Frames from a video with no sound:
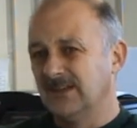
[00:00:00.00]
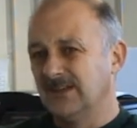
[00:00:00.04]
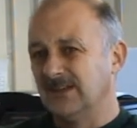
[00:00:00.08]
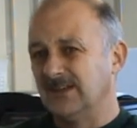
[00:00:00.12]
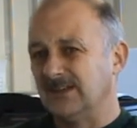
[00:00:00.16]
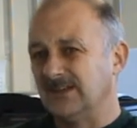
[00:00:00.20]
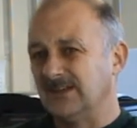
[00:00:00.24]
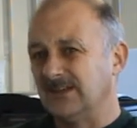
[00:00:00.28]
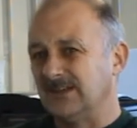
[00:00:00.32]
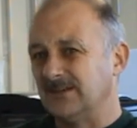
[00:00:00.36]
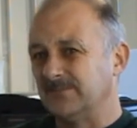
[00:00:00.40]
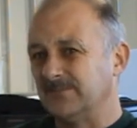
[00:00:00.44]

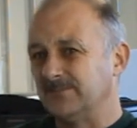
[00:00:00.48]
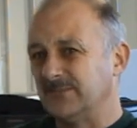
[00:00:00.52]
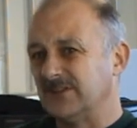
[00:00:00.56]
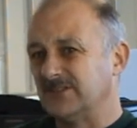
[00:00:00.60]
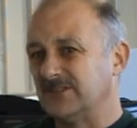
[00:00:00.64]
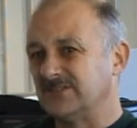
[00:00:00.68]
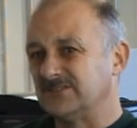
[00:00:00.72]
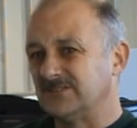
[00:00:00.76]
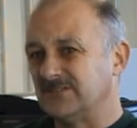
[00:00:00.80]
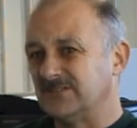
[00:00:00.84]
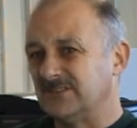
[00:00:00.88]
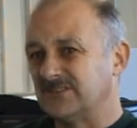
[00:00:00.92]

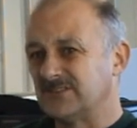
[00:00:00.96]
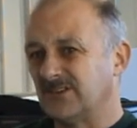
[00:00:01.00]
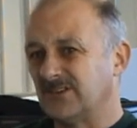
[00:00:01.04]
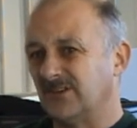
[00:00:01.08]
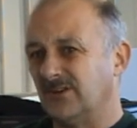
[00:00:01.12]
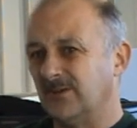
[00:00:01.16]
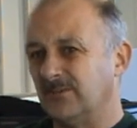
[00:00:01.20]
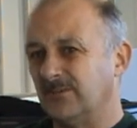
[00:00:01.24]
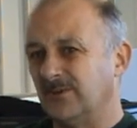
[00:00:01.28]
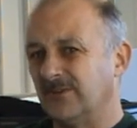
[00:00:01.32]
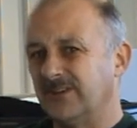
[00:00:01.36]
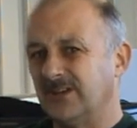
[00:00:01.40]
Because at the
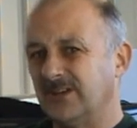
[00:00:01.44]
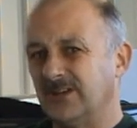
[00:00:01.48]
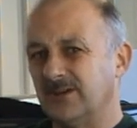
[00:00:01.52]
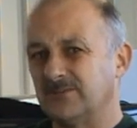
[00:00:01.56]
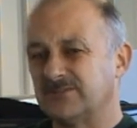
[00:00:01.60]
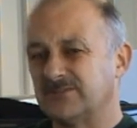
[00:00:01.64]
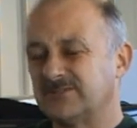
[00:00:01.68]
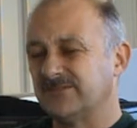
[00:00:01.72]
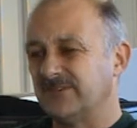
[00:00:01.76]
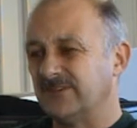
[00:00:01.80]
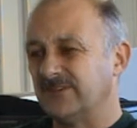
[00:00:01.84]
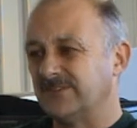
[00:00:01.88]
time I think I
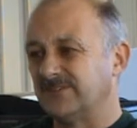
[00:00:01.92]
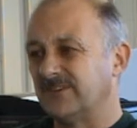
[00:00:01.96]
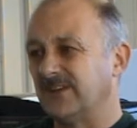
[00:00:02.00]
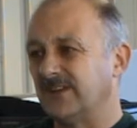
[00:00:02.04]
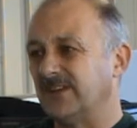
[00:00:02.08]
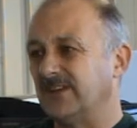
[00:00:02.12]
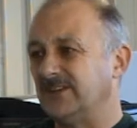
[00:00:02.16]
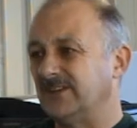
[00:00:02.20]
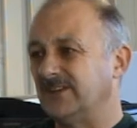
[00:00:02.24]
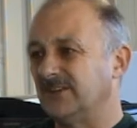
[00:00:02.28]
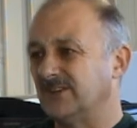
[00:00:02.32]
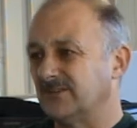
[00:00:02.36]

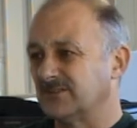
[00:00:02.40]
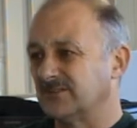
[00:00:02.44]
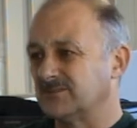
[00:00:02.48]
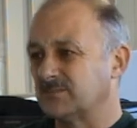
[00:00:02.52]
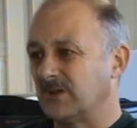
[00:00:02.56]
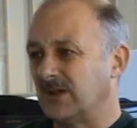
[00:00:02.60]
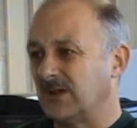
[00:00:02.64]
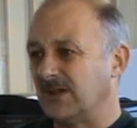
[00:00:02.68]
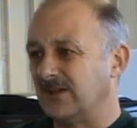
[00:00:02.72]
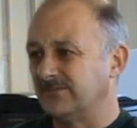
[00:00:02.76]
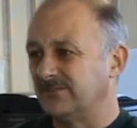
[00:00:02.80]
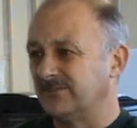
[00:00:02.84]
15 and I was
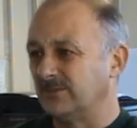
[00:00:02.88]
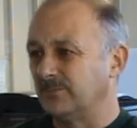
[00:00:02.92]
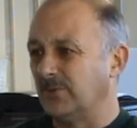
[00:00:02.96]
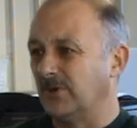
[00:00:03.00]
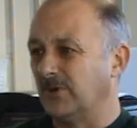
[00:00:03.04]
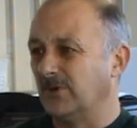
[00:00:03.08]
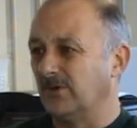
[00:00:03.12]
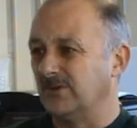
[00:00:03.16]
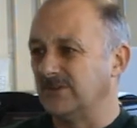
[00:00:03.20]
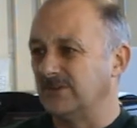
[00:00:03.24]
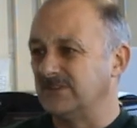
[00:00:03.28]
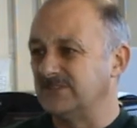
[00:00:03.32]
playing for
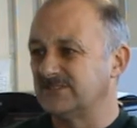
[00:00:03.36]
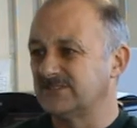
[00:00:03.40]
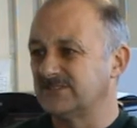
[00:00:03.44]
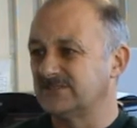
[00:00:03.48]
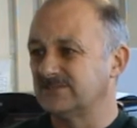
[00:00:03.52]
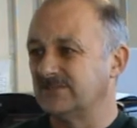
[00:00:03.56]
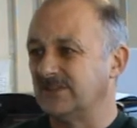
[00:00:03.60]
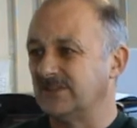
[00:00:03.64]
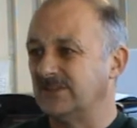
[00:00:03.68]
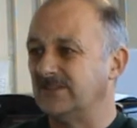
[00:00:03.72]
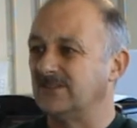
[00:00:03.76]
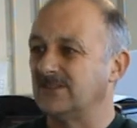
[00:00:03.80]

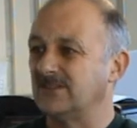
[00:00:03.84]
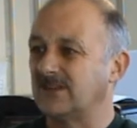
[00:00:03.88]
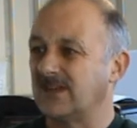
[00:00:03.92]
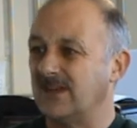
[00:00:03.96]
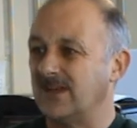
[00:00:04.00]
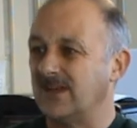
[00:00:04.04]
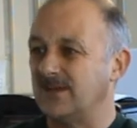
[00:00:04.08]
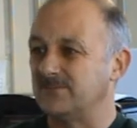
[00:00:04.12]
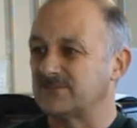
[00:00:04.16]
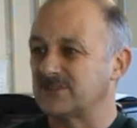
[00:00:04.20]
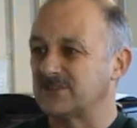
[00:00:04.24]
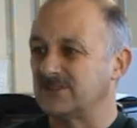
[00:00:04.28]
Pies in the
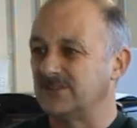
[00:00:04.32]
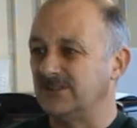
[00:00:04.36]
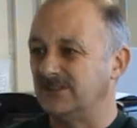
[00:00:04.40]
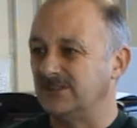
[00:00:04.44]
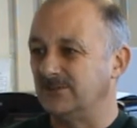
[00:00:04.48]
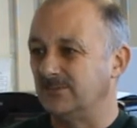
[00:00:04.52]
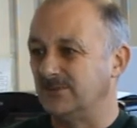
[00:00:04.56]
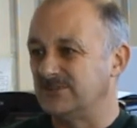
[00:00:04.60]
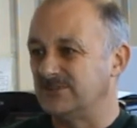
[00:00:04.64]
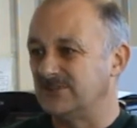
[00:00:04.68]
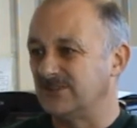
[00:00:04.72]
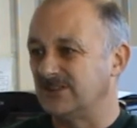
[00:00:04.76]
Cambs
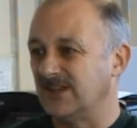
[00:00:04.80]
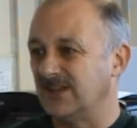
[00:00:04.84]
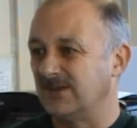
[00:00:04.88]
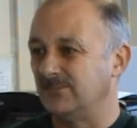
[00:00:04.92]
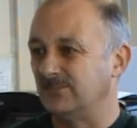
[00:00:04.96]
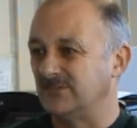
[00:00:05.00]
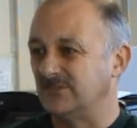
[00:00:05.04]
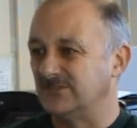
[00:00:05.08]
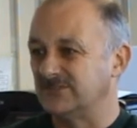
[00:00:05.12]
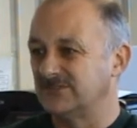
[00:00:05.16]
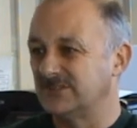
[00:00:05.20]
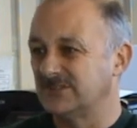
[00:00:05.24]
League, which
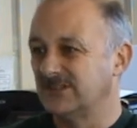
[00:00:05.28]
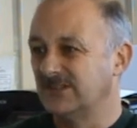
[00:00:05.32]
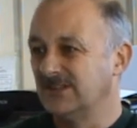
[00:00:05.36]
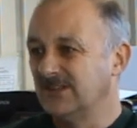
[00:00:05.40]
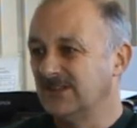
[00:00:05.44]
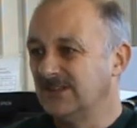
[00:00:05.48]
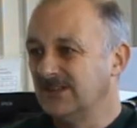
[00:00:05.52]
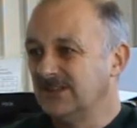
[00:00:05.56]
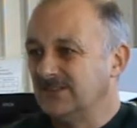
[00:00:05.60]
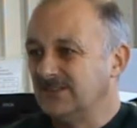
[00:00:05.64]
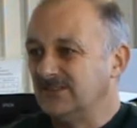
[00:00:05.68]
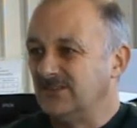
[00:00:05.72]
again was
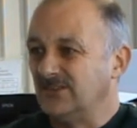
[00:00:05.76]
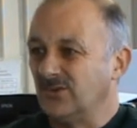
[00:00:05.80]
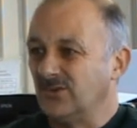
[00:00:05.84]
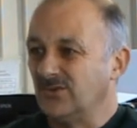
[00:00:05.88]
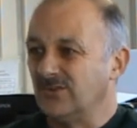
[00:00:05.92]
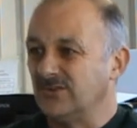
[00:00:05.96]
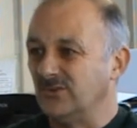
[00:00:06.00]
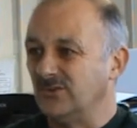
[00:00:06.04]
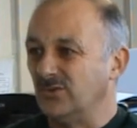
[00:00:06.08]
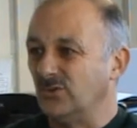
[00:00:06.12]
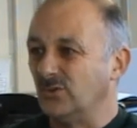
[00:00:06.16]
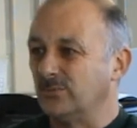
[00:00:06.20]

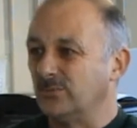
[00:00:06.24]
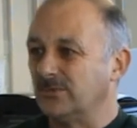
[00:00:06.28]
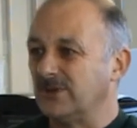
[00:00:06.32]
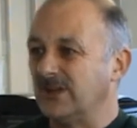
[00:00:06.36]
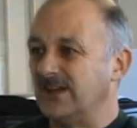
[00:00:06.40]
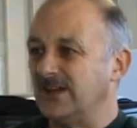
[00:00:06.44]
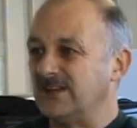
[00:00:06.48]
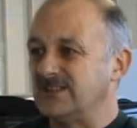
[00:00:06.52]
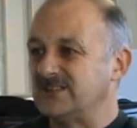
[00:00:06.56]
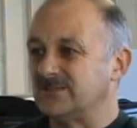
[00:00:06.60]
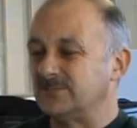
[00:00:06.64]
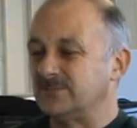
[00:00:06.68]
not the normal
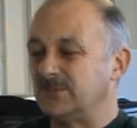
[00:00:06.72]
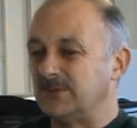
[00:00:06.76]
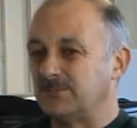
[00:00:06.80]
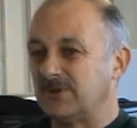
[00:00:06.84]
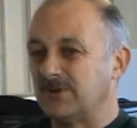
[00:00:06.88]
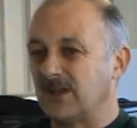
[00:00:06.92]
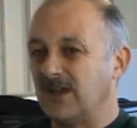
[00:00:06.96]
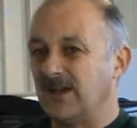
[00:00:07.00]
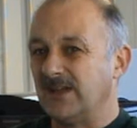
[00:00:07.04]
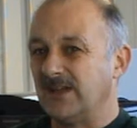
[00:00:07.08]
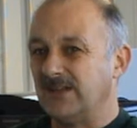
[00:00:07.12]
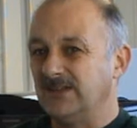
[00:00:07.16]
age to be
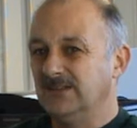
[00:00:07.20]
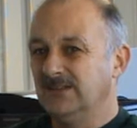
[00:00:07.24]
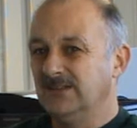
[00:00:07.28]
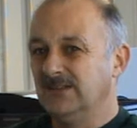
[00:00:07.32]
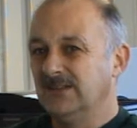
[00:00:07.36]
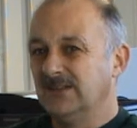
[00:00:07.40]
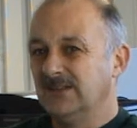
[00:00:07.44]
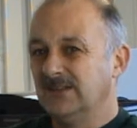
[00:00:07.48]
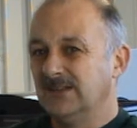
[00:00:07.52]
playing.